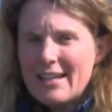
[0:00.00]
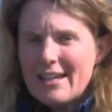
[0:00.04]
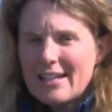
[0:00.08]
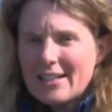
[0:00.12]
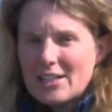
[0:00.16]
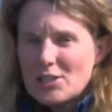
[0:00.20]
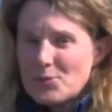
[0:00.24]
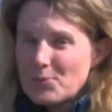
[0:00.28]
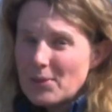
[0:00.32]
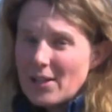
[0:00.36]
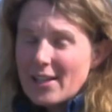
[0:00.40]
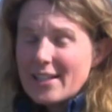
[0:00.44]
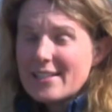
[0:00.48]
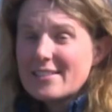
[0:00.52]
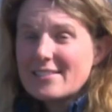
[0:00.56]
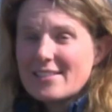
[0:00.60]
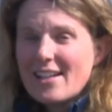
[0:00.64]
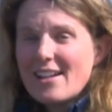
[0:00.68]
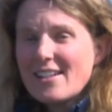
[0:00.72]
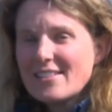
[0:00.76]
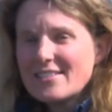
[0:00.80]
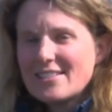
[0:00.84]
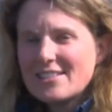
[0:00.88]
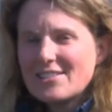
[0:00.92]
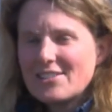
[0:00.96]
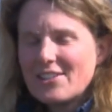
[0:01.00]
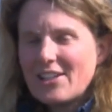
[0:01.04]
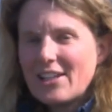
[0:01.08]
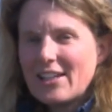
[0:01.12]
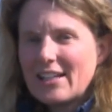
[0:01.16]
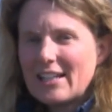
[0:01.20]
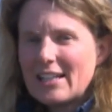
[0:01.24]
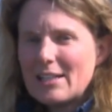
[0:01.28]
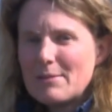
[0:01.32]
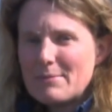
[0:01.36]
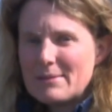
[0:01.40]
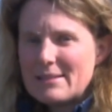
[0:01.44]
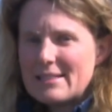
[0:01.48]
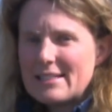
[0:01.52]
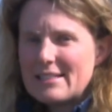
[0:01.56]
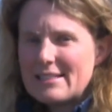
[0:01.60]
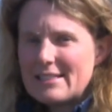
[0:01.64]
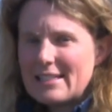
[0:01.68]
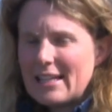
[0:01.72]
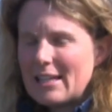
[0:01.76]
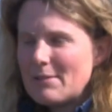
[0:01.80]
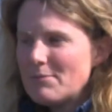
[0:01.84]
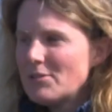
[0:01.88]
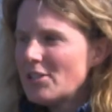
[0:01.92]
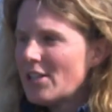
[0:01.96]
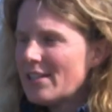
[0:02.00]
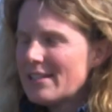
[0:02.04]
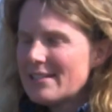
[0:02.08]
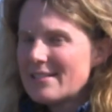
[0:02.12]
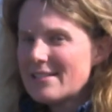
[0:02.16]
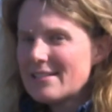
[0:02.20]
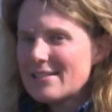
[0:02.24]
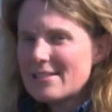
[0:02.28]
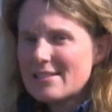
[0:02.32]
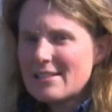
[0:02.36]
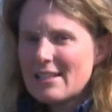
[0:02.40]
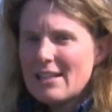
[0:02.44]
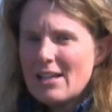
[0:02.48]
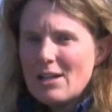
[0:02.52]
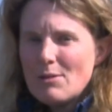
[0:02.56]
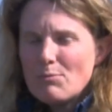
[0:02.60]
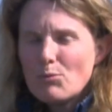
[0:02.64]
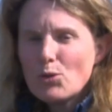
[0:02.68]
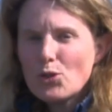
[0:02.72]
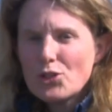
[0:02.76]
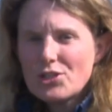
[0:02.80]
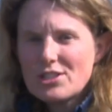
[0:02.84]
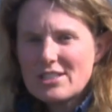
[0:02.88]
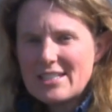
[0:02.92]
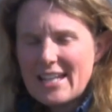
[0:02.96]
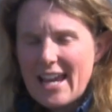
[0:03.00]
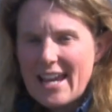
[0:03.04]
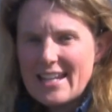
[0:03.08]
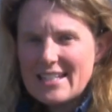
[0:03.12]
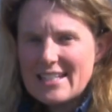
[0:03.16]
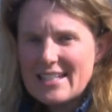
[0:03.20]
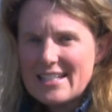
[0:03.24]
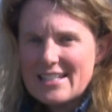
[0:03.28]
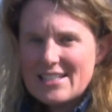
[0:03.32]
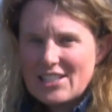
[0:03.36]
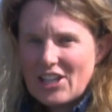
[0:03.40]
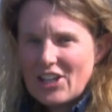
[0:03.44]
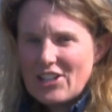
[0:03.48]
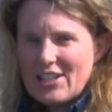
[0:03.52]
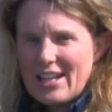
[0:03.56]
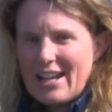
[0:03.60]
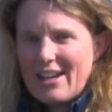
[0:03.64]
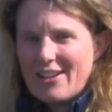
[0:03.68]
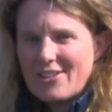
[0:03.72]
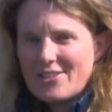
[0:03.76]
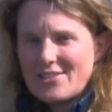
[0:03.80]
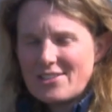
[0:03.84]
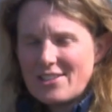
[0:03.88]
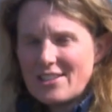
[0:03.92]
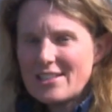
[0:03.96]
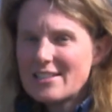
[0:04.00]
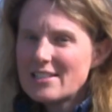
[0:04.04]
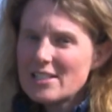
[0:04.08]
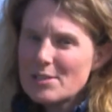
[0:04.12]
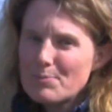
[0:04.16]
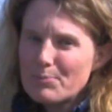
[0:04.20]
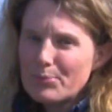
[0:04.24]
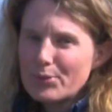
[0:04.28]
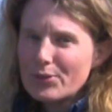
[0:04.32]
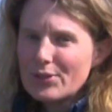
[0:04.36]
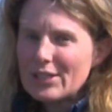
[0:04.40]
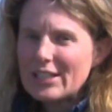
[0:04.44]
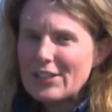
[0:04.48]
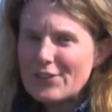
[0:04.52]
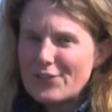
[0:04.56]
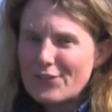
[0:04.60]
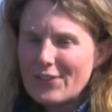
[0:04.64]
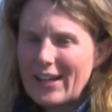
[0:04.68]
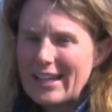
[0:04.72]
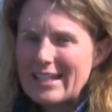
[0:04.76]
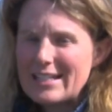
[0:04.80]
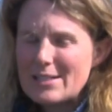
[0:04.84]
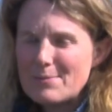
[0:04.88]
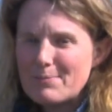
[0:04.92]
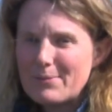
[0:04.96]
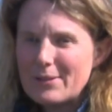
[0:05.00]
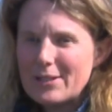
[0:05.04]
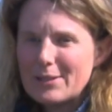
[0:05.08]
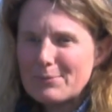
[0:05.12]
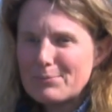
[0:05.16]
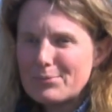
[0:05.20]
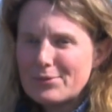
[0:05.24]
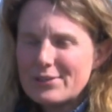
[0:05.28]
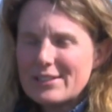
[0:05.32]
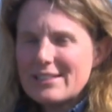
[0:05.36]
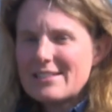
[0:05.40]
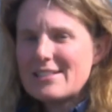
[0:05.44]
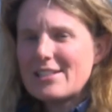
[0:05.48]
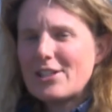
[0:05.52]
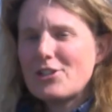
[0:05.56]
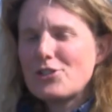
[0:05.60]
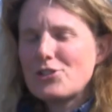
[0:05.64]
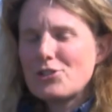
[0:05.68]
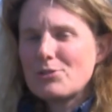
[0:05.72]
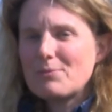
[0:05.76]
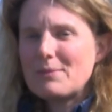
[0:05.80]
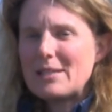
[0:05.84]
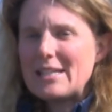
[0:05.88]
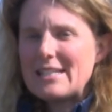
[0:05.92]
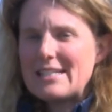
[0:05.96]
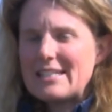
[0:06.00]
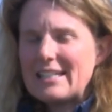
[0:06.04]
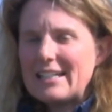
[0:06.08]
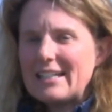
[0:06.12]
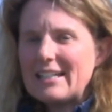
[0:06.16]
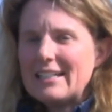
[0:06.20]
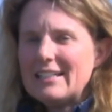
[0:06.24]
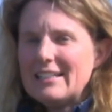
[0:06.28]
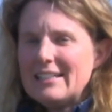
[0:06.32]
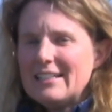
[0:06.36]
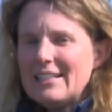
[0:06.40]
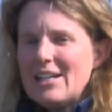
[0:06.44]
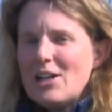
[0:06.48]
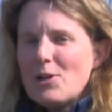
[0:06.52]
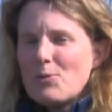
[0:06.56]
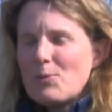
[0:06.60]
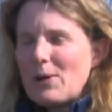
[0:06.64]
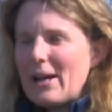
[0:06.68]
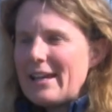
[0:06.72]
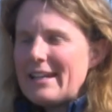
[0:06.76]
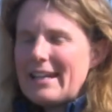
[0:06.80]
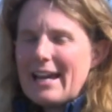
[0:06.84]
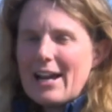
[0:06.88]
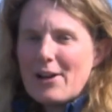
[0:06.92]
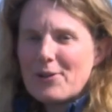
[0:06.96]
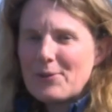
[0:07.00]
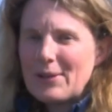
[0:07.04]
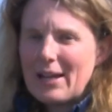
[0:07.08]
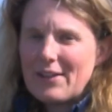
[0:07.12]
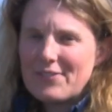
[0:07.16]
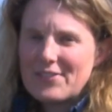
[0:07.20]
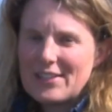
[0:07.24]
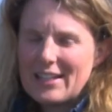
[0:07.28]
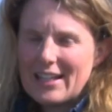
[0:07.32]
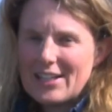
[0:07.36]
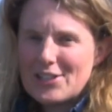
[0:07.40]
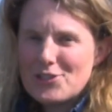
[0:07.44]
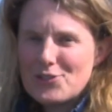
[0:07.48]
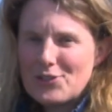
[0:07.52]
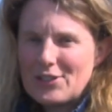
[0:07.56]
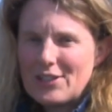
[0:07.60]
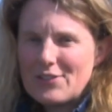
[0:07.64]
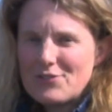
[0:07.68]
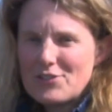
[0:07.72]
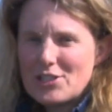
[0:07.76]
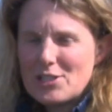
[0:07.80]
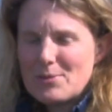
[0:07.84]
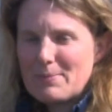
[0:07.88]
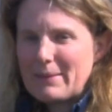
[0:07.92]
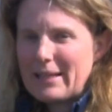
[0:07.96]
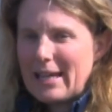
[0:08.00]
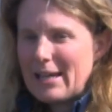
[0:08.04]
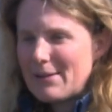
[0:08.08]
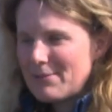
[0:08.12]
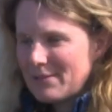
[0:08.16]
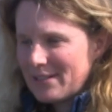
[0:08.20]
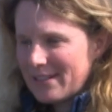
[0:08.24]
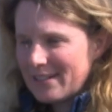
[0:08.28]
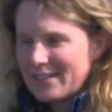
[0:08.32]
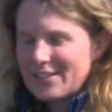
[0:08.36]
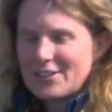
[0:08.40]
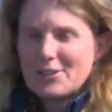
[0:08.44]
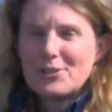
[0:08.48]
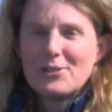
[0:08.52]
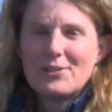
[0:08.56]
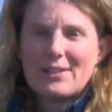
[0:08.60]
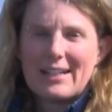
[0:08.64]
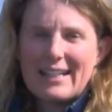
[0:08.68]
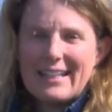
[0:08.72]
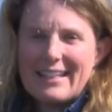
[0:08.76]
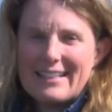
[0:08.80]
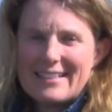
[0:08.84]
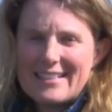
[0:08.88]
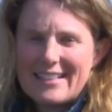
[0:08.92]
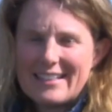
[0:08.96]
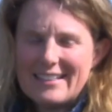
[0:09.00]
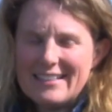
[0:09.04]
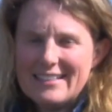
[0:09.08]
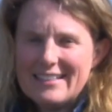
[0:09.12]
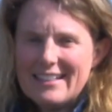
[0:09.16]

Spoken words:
Because when I started doing a Liberty team, this is more than 10 years ago now. So this is pre-Facebook, pre-social media, where now we have the luxury of just being able to Google it.